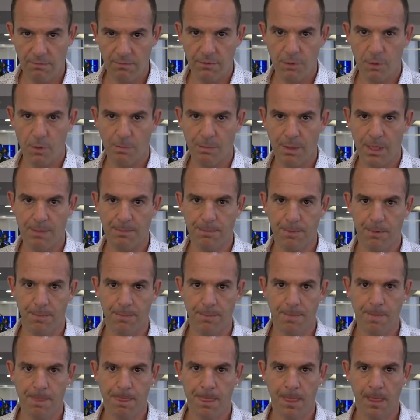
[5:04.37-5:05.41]
4 people.
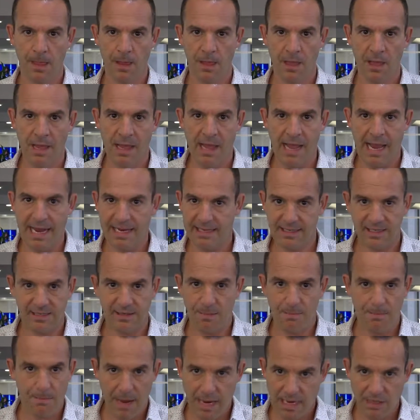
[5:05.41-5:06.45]
It is a
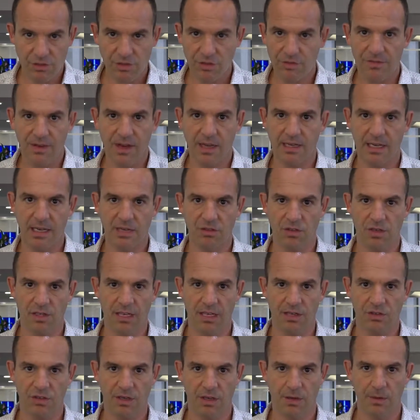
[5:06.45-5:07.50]
major financial
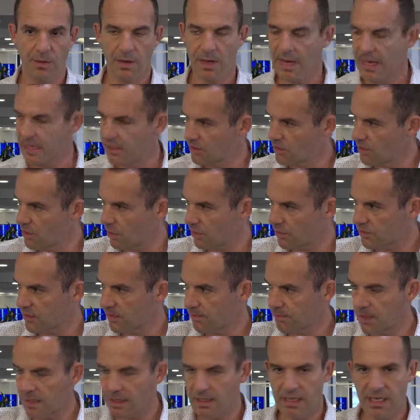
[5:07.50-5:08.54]
issue. It's not
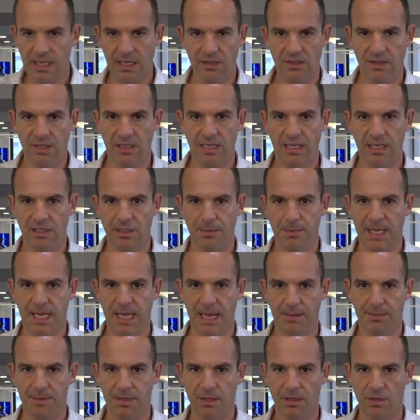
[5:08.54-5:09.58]
something niche that needs to be
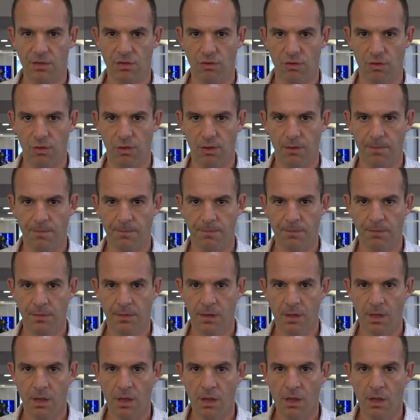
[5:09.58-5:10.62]
kept in the drawer.
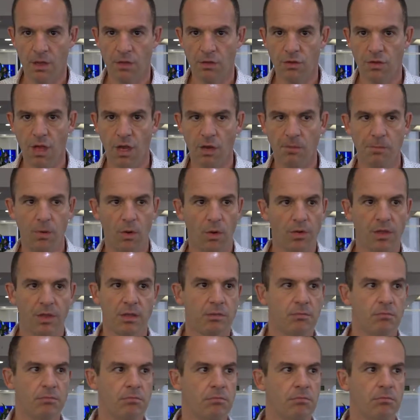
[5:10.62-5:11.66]
No more
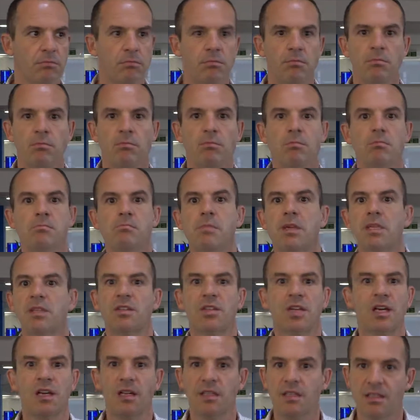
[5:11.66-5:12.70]
than
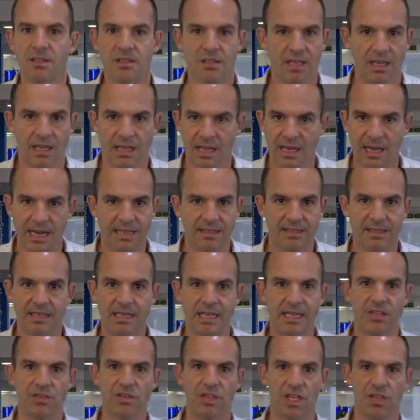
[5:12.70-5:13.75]
maternity is a
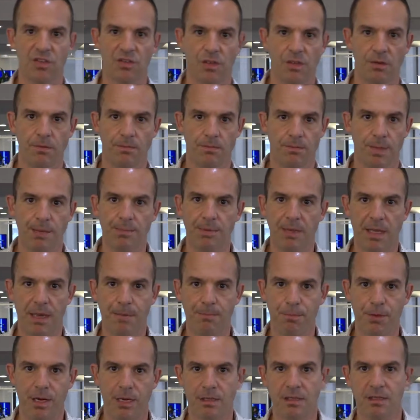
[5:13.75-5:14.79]
niche issue. People get
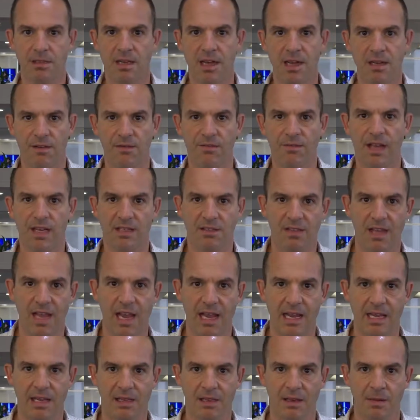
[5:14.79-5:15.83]
pregnant, it affects their
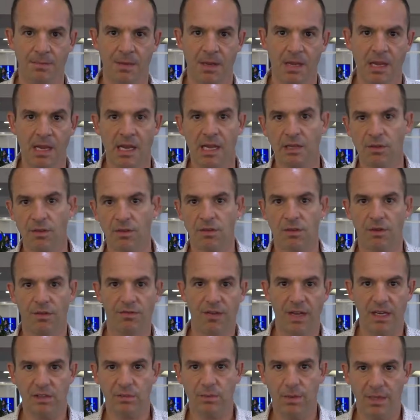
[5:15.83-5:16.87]
income. It also
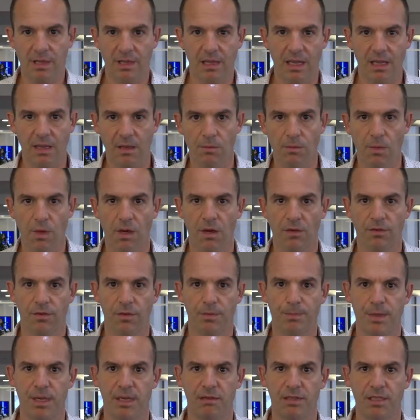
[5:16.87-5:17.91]
affects whether they can work for a
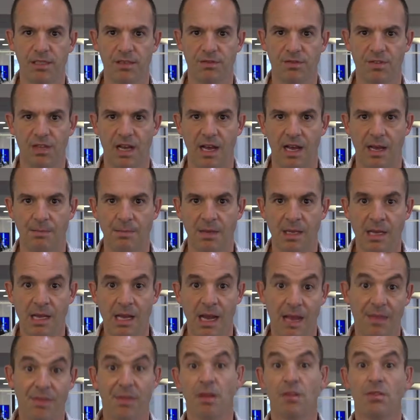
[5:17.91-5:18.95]
period of time,
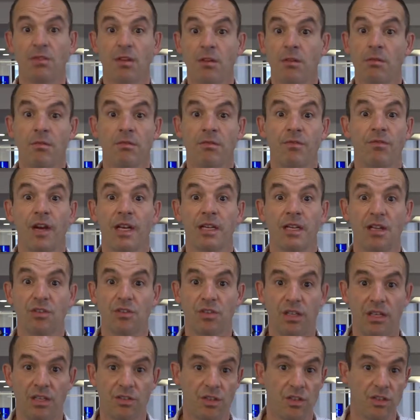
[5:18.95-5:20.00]
and those are
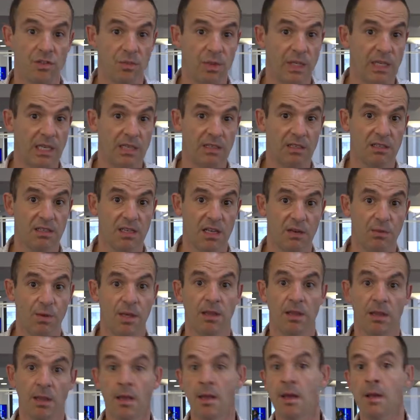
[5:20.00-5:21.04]
financial issues we need to deal with.
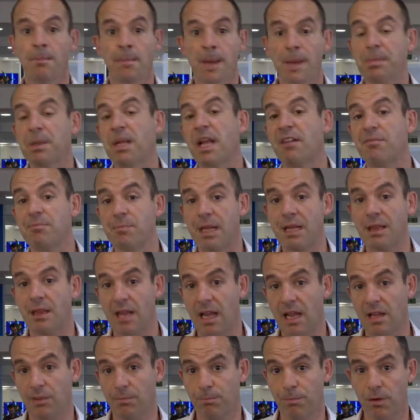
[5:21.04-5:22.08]
People have mental
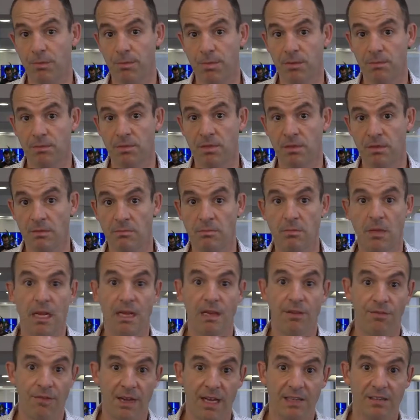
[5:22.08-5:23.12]
health problems. It
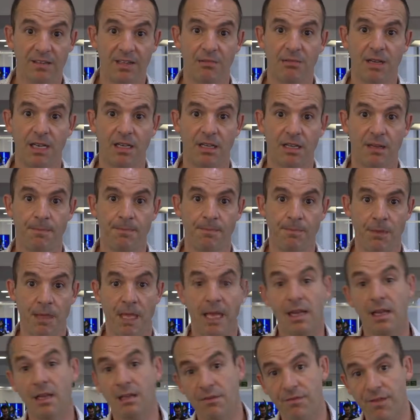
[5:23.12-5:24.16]
affects their income.
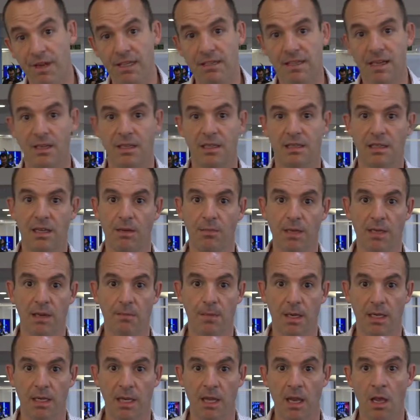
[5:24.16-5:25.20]
It can affect how they deal with their
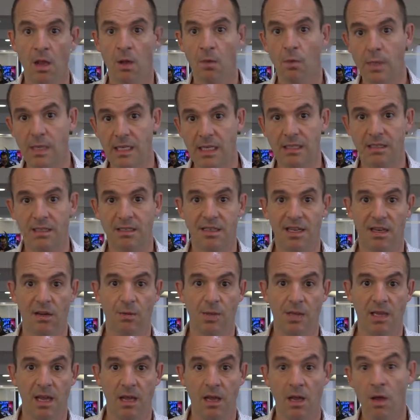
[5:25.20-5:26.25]
money. We need to deal
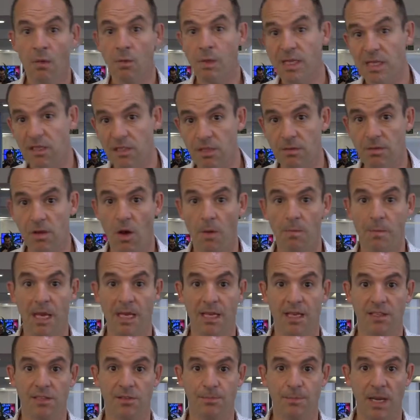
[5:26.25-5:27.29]
with it. We need to not make
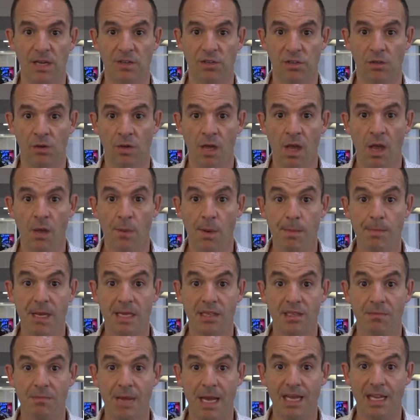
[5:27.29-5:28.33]
it special. We need
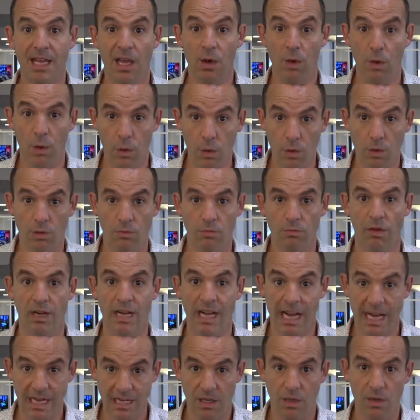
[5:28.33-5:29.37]
to make it ordinary
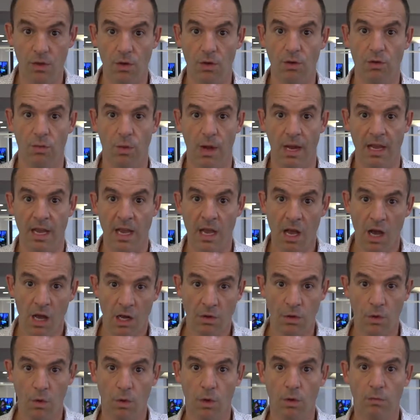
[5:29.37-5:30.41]
in a good way, an
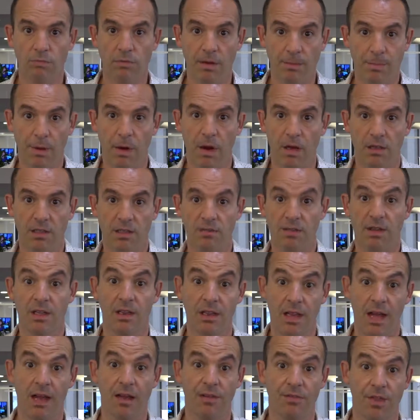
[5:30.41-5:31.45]
ordinary part of the
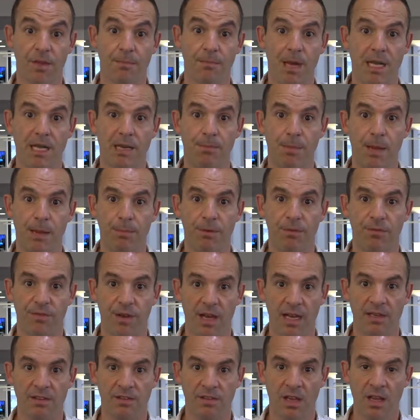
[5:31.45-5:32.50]
life that many people
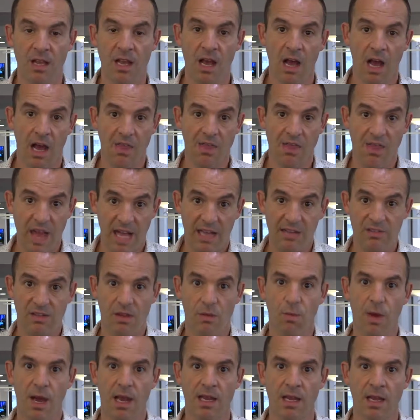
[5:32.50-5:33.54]
face, and that's the
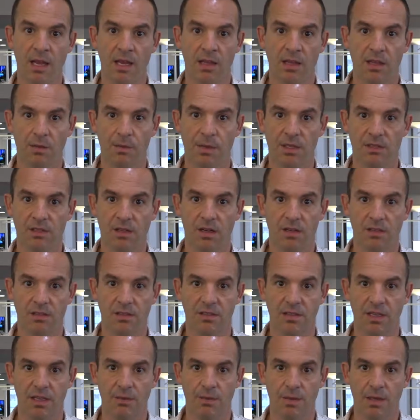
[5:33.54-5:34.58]
way that we start to
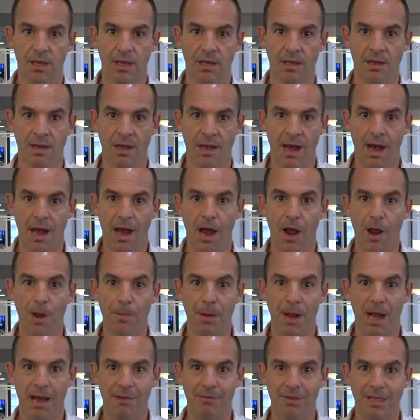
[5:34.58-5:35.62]
deal with it. I hope
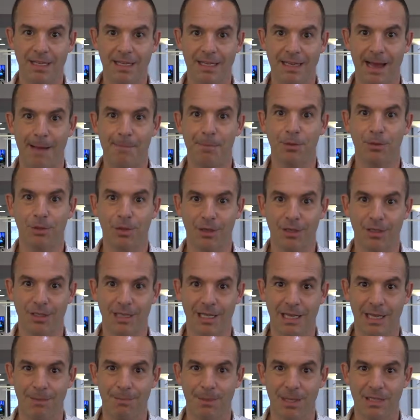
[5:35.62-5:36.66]
I haven't gabbled on a
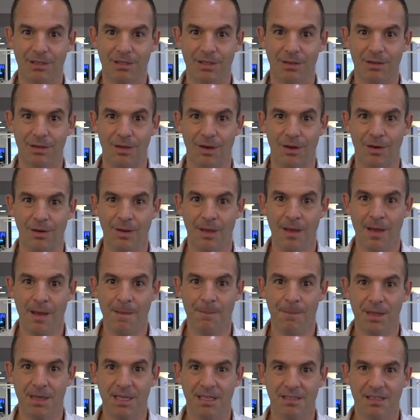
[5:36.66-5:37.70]
little bit too long,
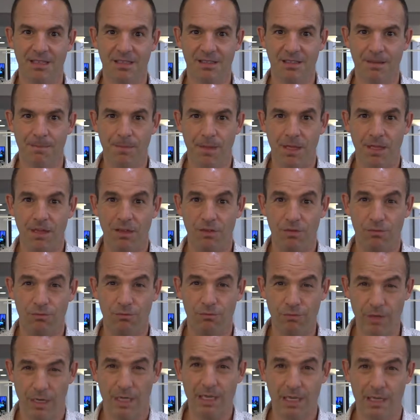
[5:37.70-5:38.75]
but this is something that's
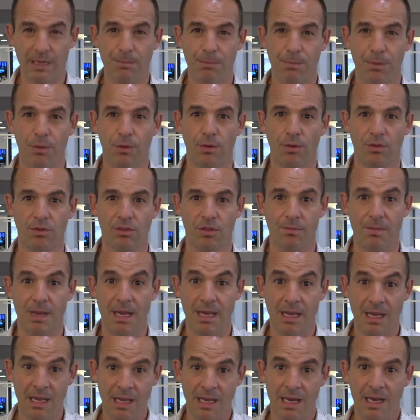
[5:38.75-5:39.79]
really important to
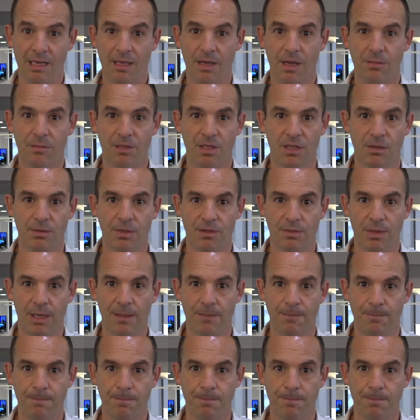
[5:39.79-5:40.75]
me, and I hope to you as well.